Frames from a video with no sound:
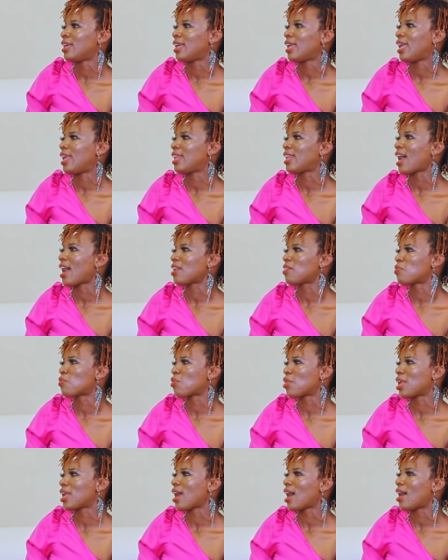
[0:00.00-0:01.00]
in that
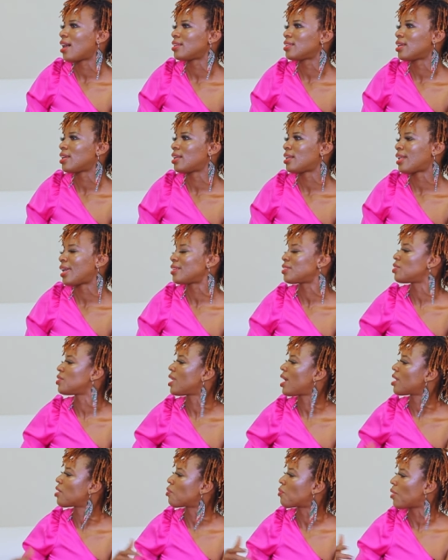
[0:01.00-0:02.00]
regard, like to
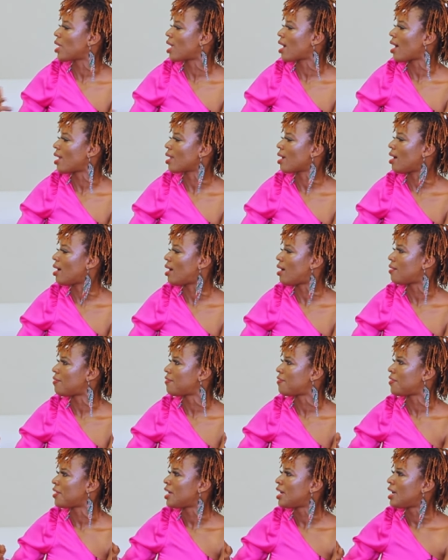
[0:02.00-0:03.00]
that regard of
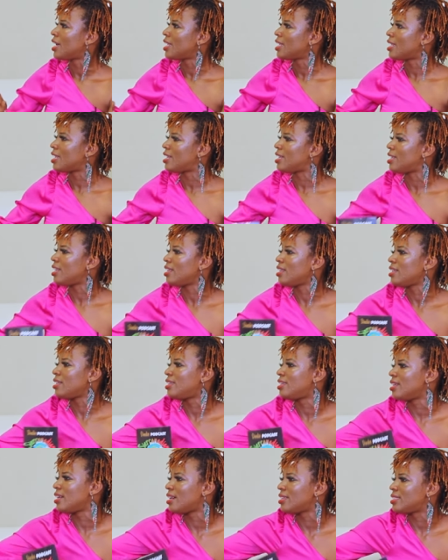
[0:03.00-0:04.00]
The,
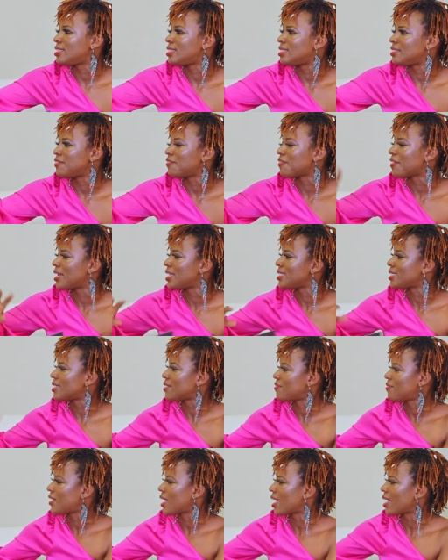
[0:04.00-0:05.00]
the difference
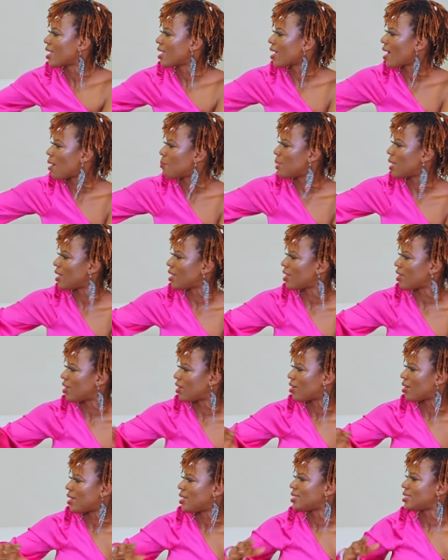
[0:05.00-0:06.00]
of like coming
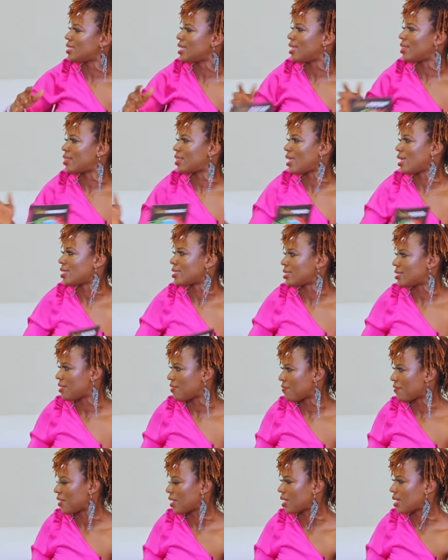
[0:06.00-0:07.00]
here and seeing things
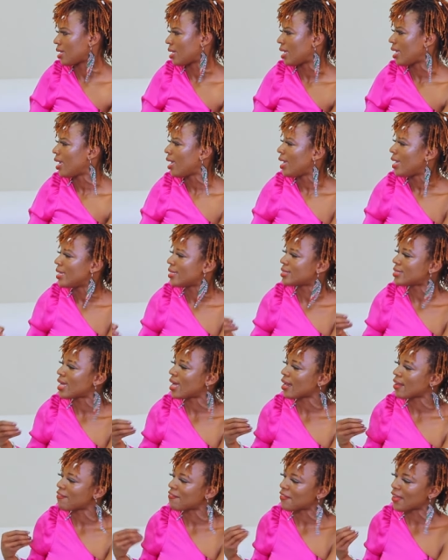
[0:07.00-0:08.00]
differently? Is
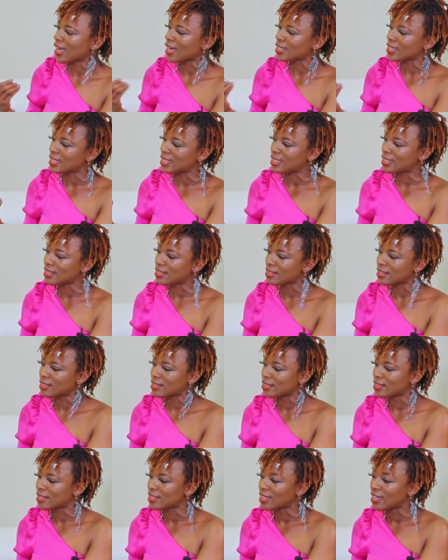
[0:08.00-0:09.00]
that affecting
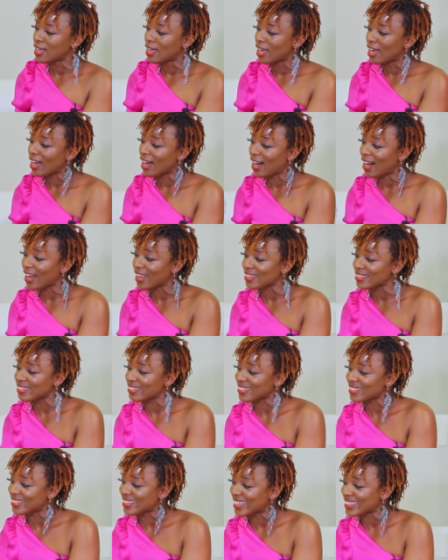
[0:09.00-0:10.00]
us
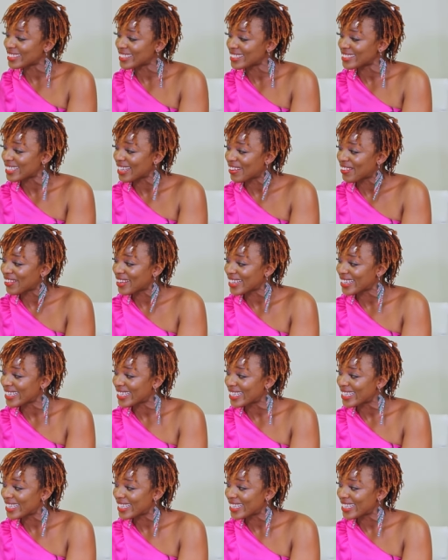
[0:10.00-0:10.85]
necessarily